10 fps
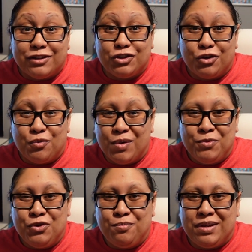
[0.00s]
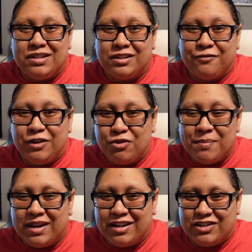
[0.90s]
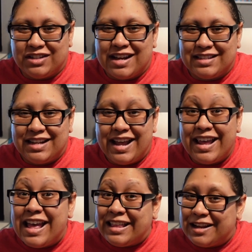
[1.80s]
to show you one new piece of equipment I just got today